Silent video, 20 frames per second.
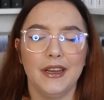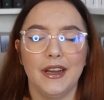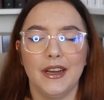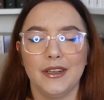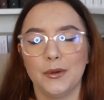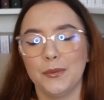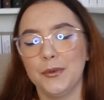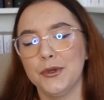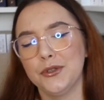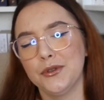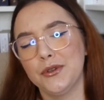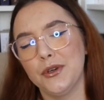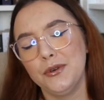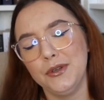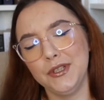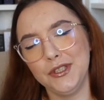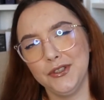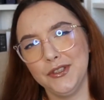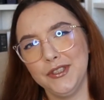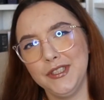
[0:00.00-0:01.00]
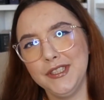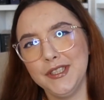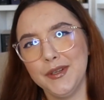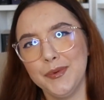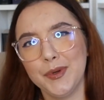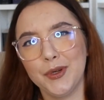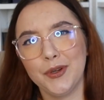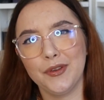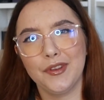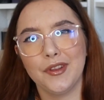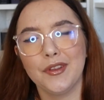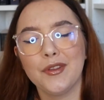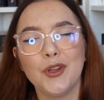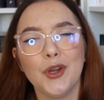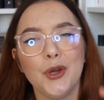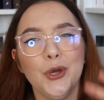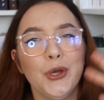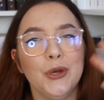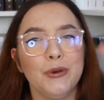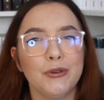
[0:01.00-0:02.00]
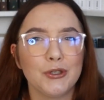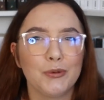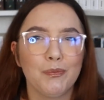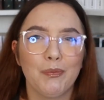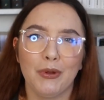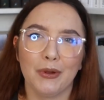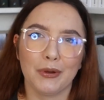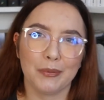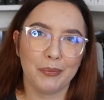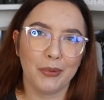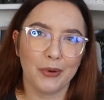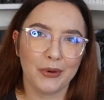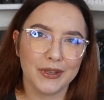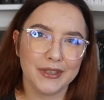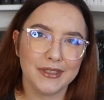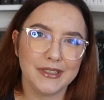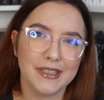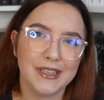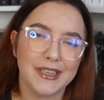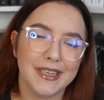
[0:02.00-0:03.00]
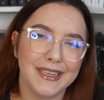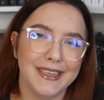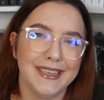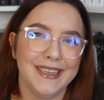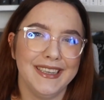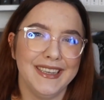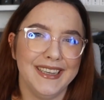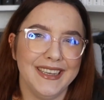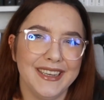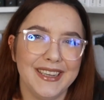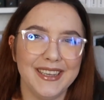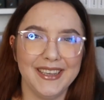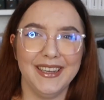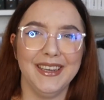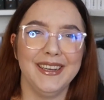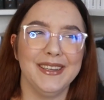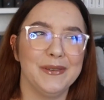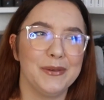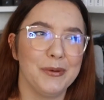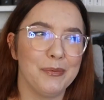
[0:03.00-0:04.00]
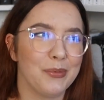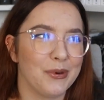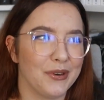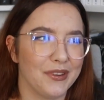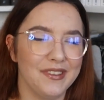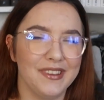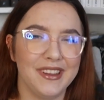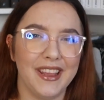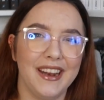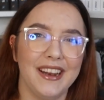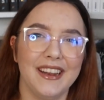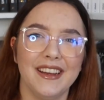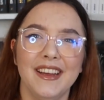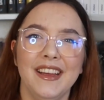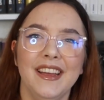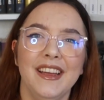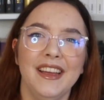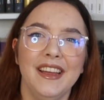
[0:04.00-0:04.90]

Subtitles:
I don't want to go into detail because that's a huge plot point into Prison Healer.